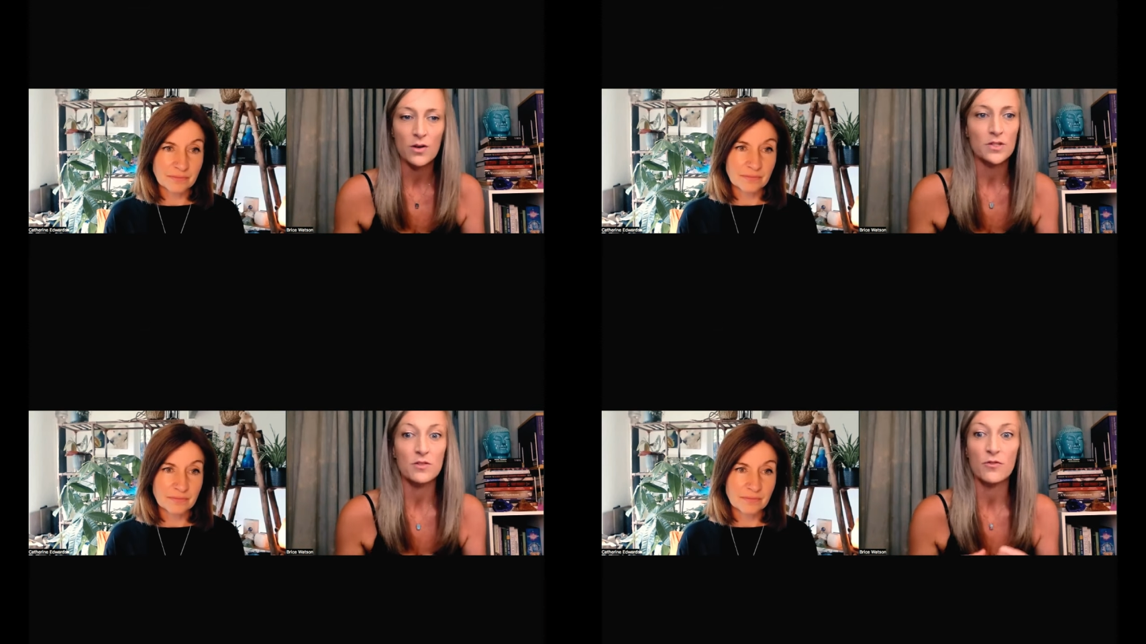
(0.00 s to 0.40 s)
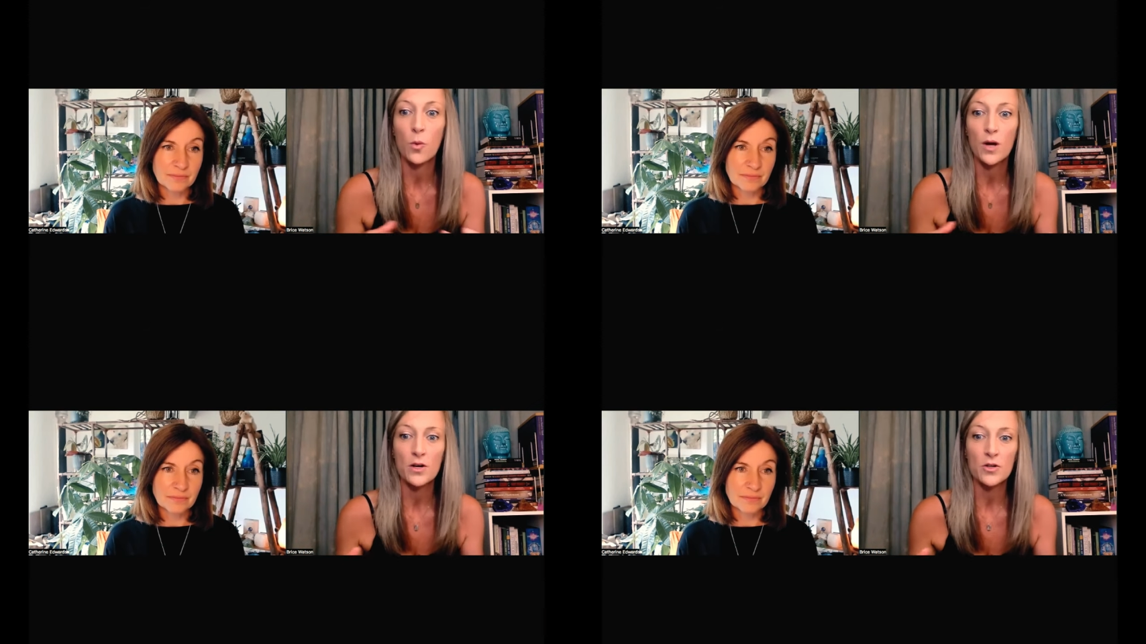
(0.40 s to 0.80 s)
Speaker 1: You know, this is
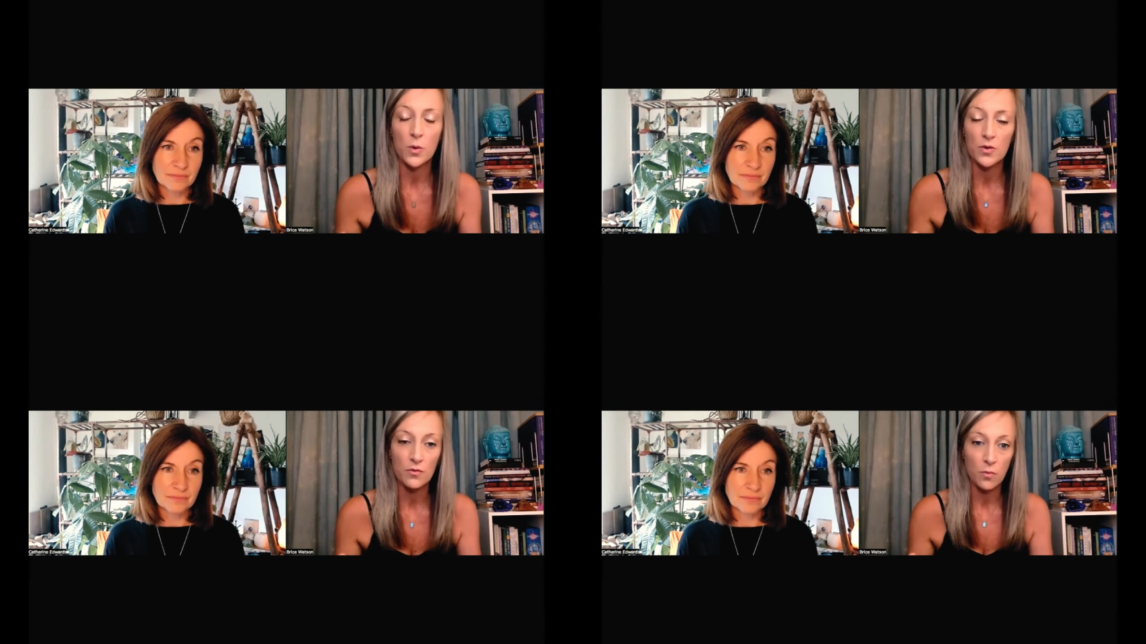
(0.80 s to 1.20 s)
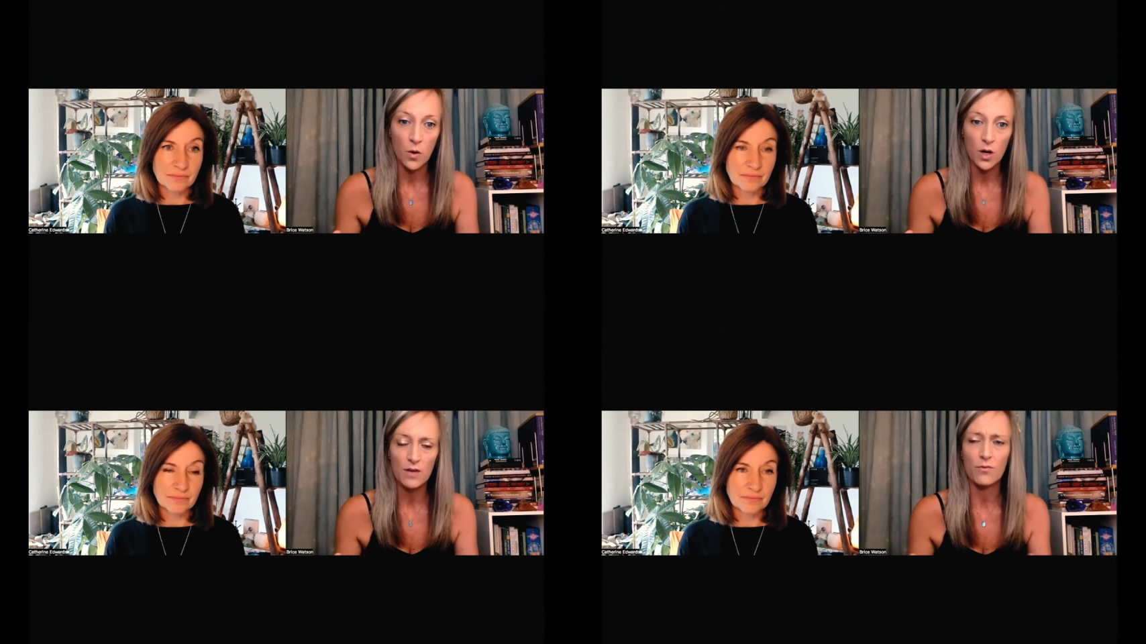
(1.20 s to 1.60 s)
four years worth of
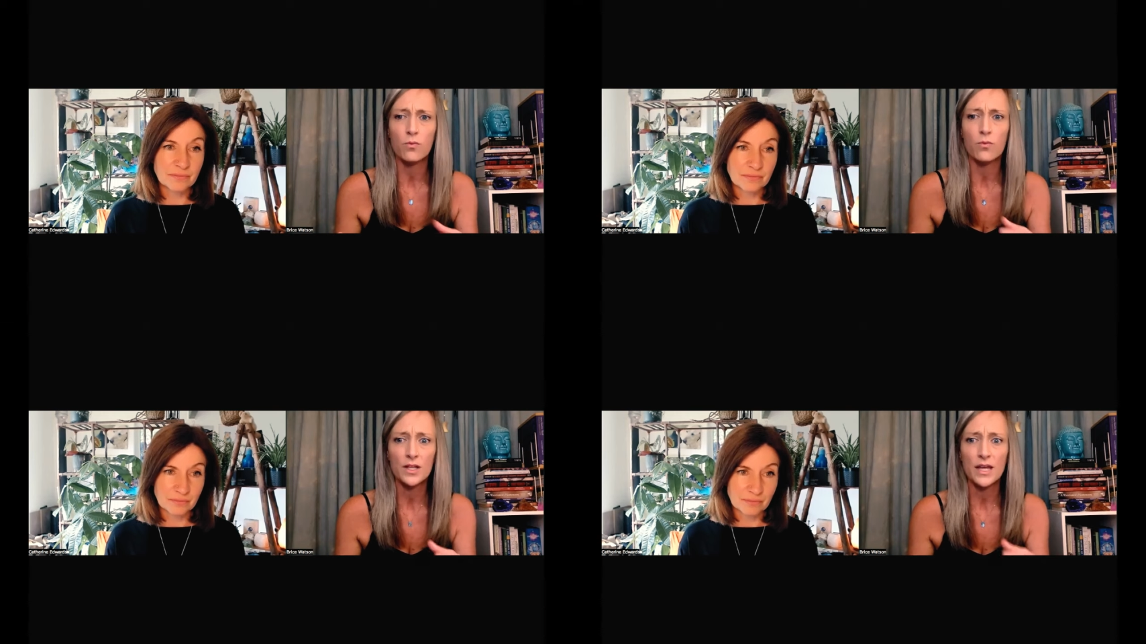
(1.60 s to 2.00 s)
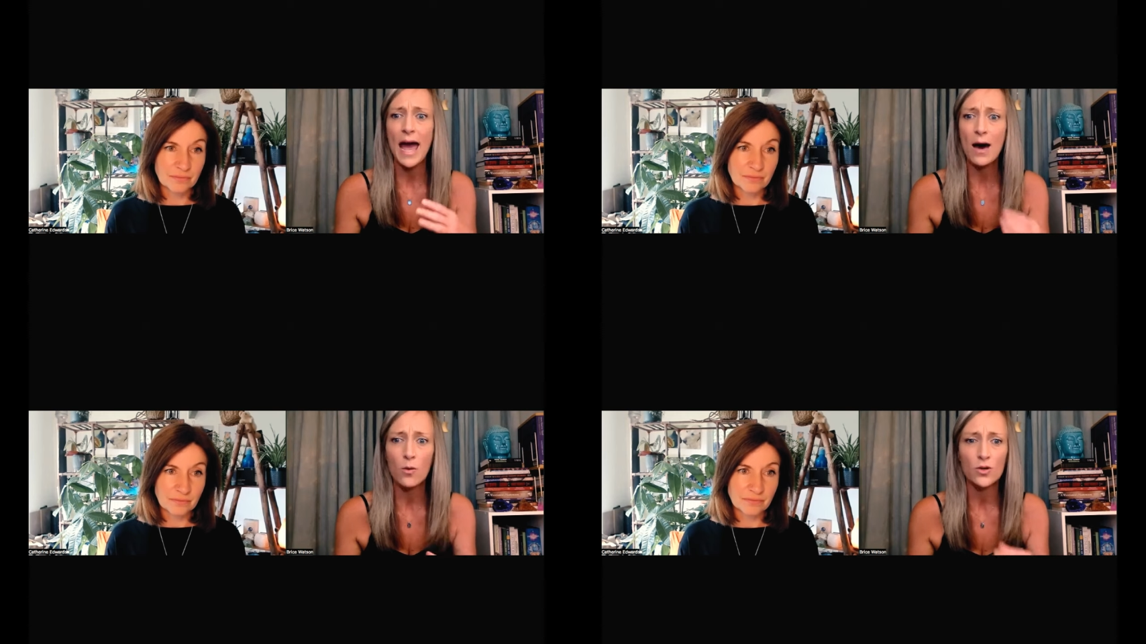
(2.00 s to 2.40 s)
work of
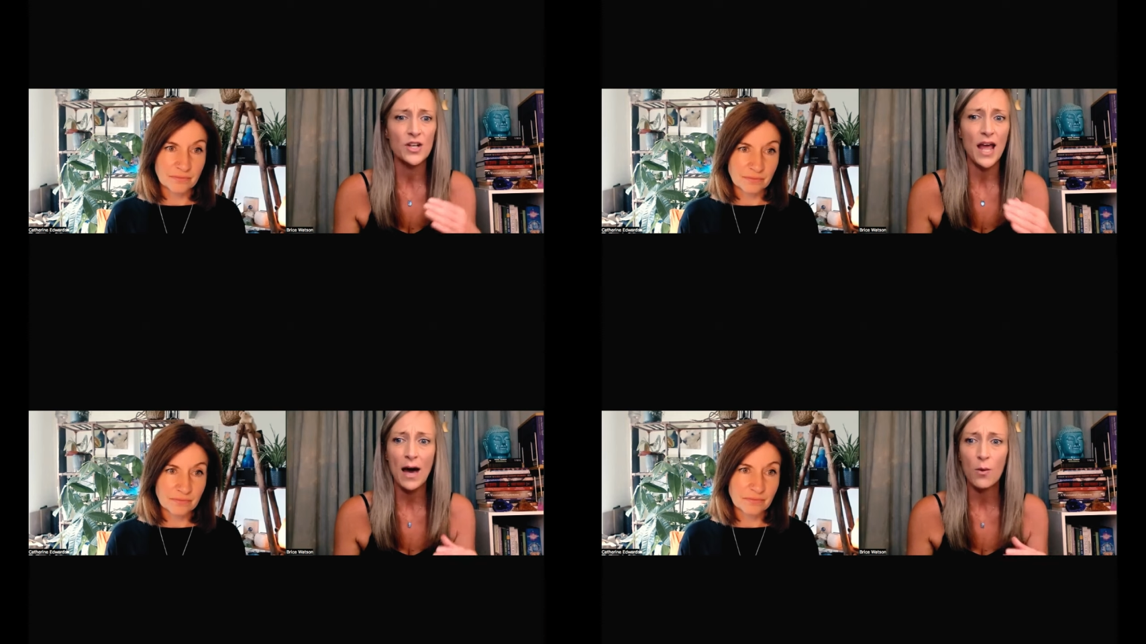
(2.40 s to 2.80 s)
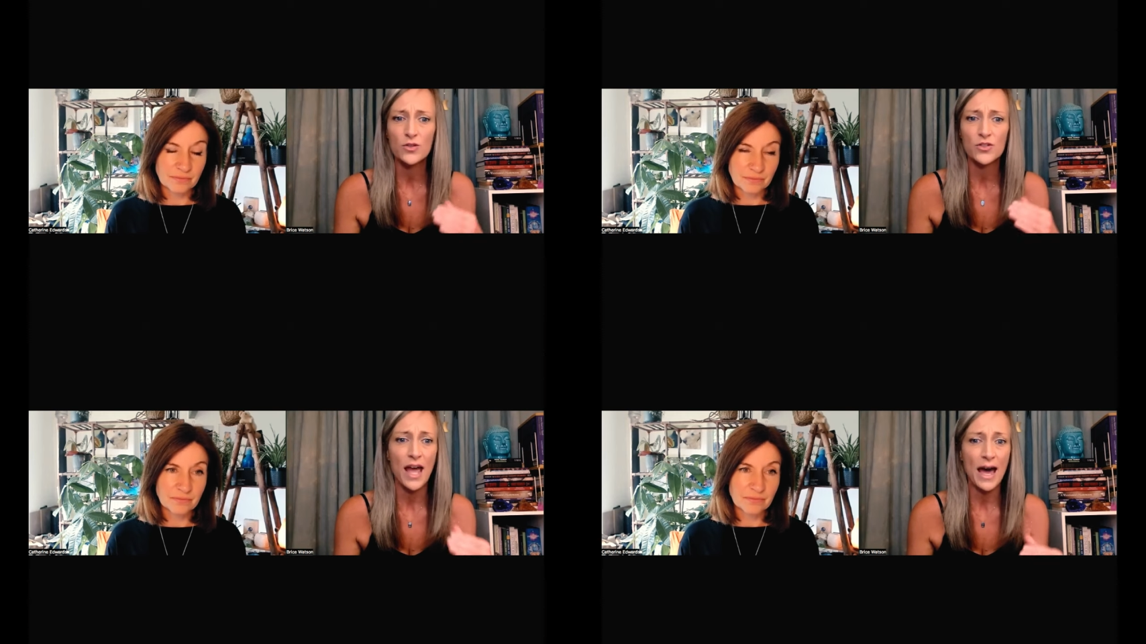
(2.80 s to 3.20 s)
really hours and
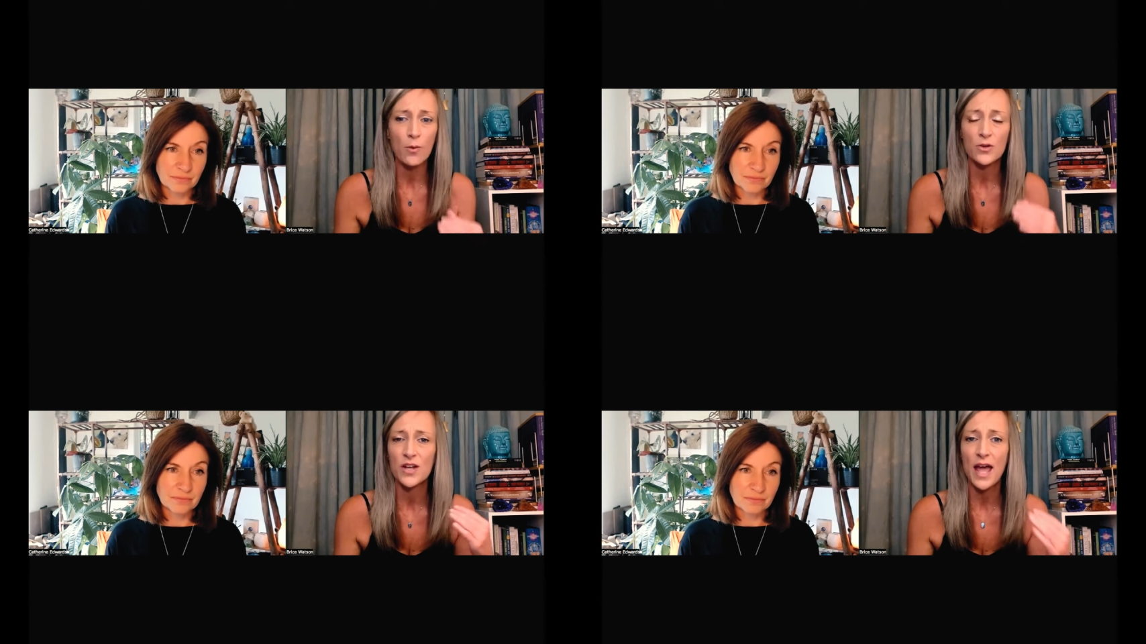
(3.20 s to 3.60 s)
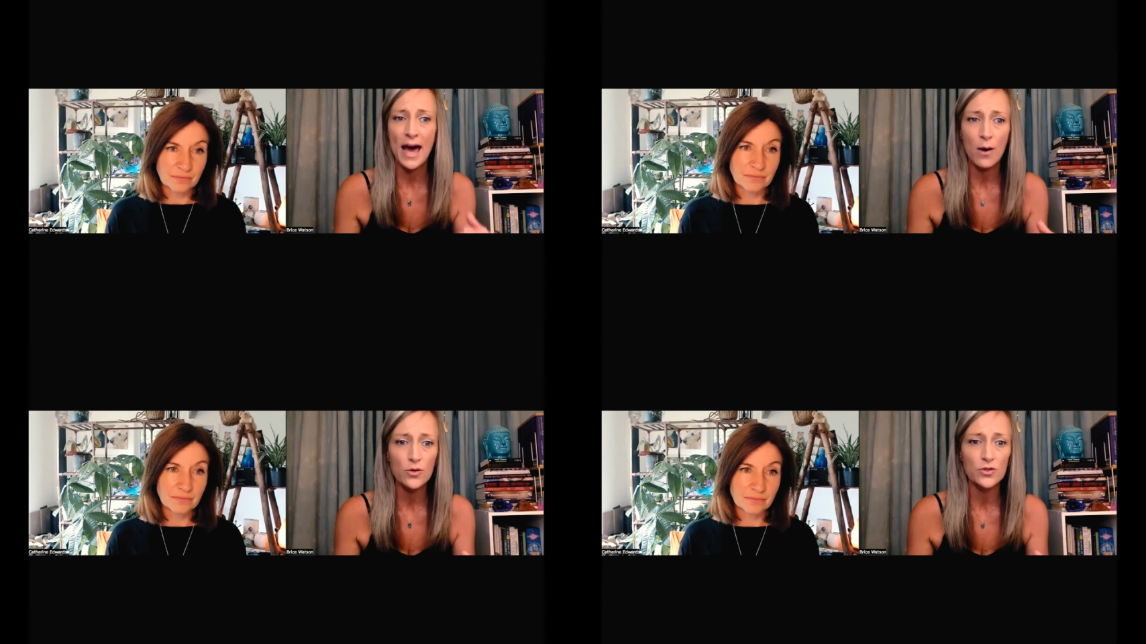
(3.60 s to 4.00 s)
hours and hours and
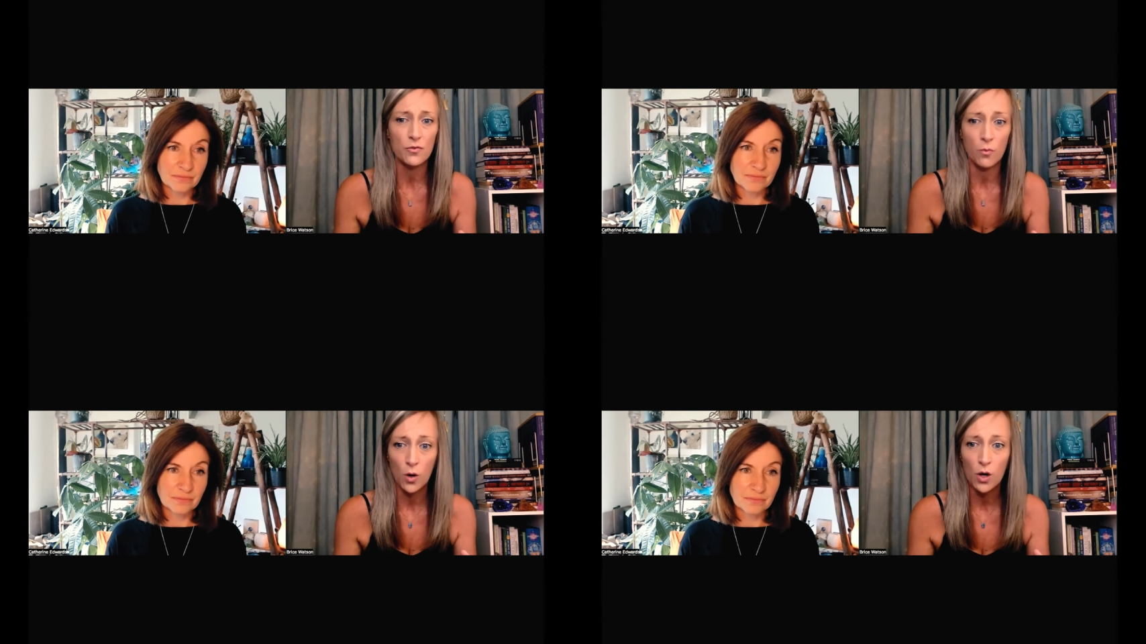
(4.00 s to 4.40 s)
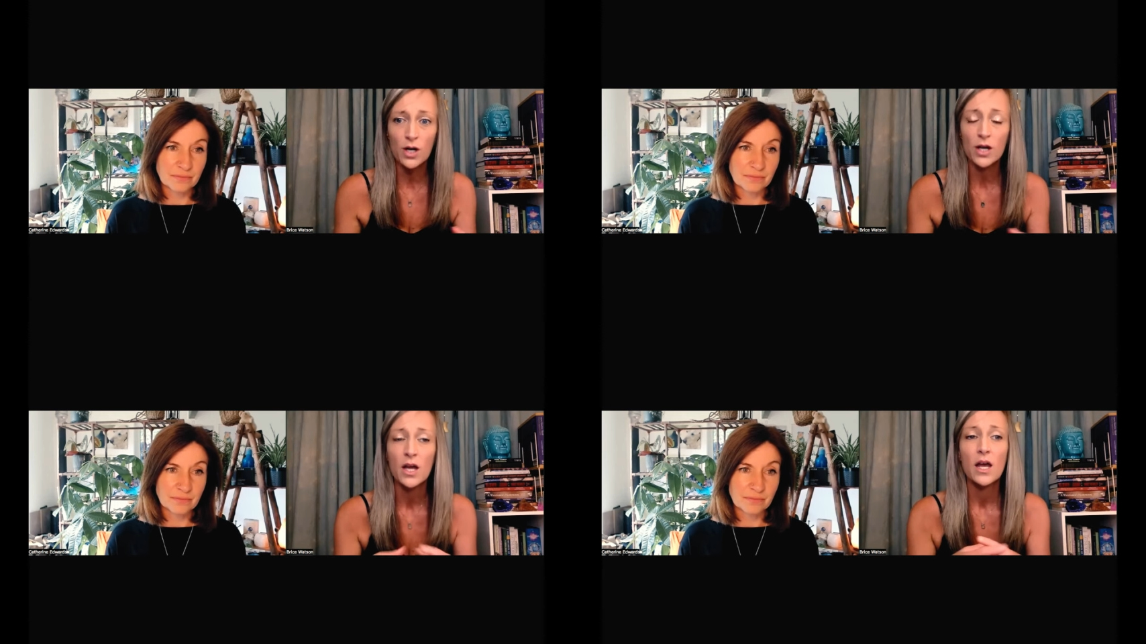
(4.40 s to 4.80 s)
hours of
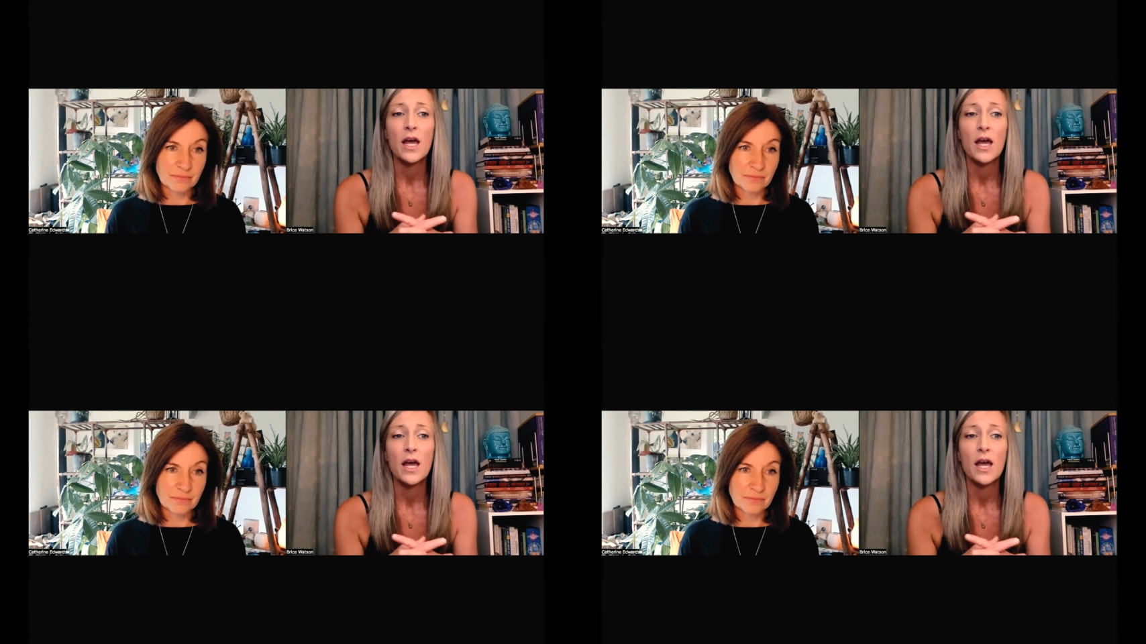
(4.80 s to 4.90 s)
work.